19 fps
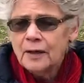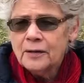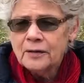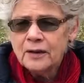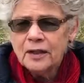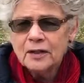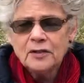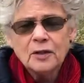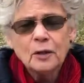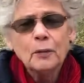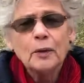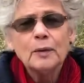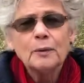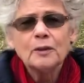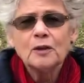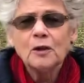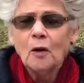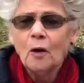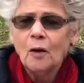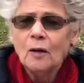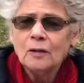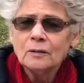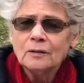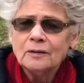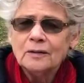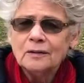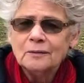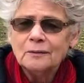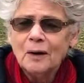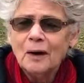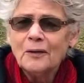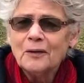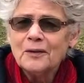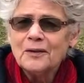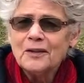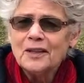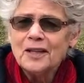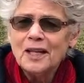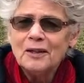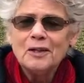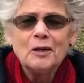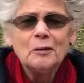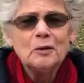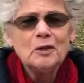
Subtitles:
things that we would call, well, that you